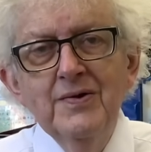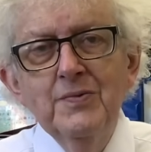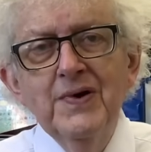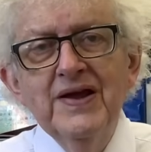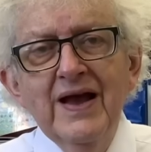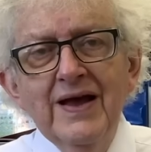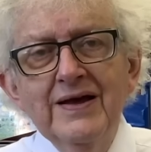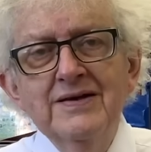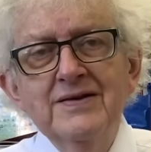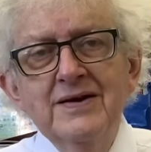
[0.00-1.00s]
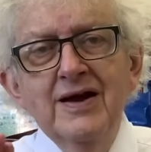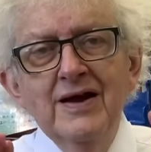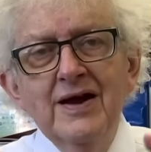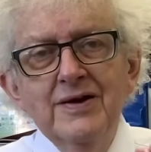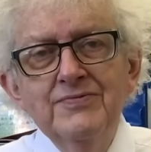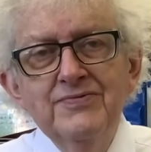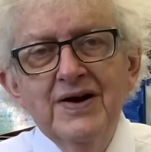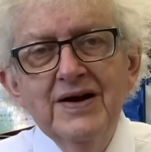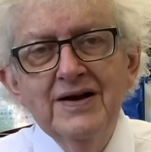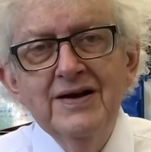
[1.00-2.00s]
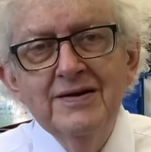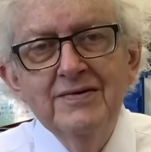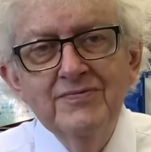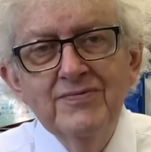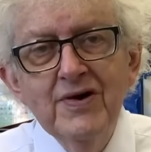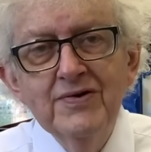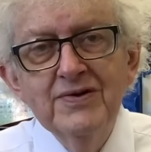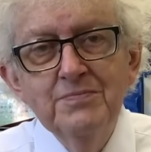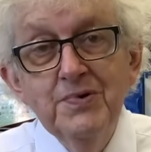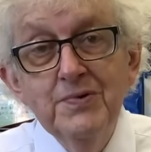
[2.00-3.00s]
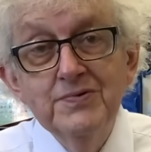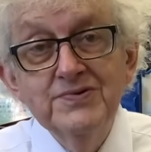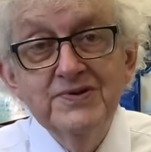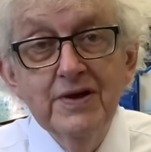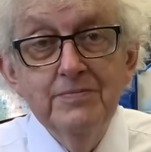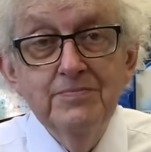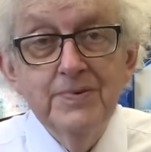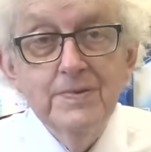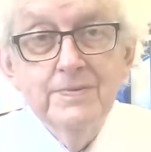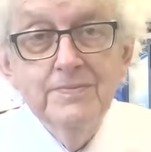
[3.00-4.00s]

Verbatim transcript: we had a really rather poor sample.